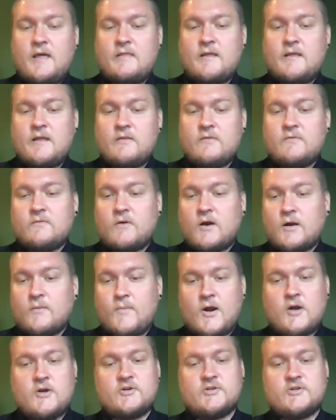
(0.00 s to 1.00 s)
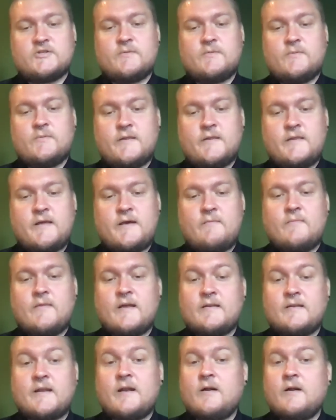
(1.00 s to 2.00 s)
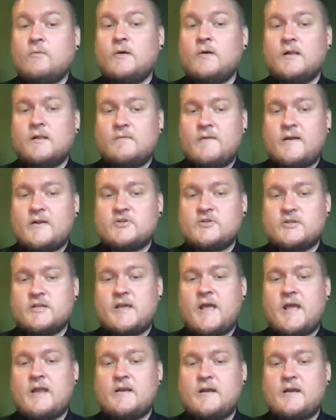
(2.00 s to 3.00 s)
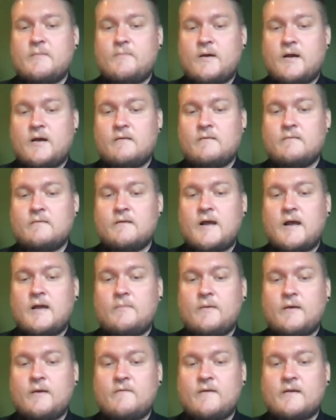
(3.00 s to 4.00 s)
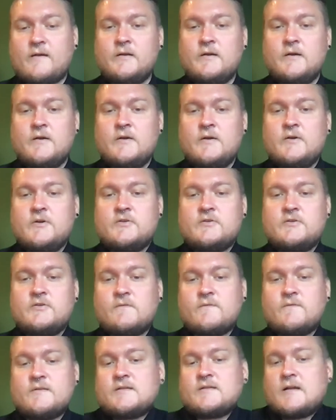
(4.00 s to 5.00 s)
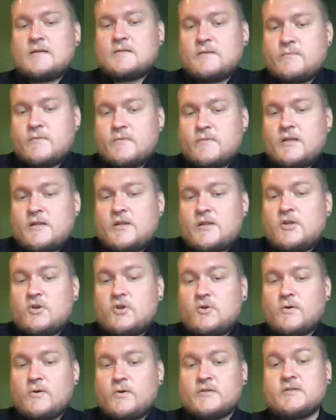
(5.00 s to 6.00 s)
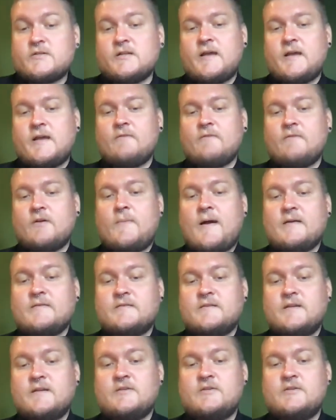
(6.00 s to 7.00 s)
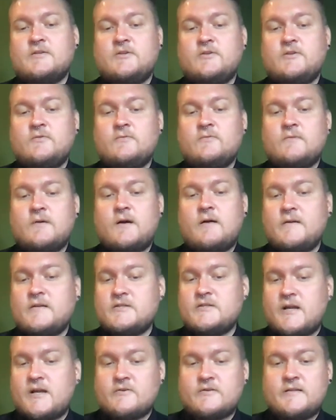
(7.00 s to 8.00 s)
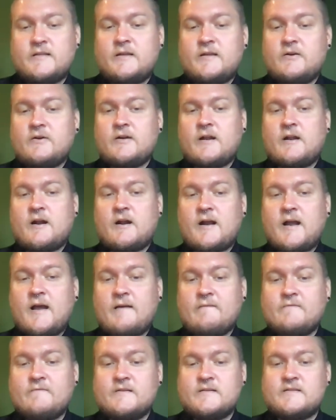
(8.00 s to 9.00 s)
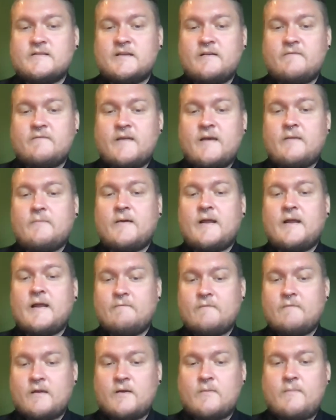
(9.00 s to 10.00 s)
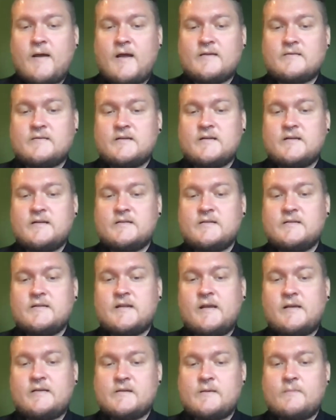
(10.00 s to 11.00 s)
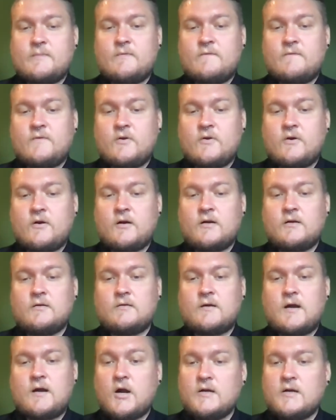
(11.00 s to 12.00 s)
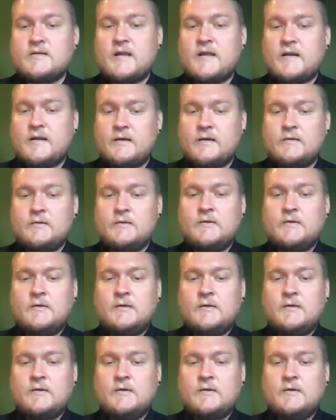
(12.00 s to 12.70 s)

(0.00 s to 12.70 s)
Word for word: And then through our partnership with them, that data will eventually end up on IPFS. So if it's not something that you personally have the capacity to do, reaching out to the Internet Archive to see if they might have the capacity to take some of your hard data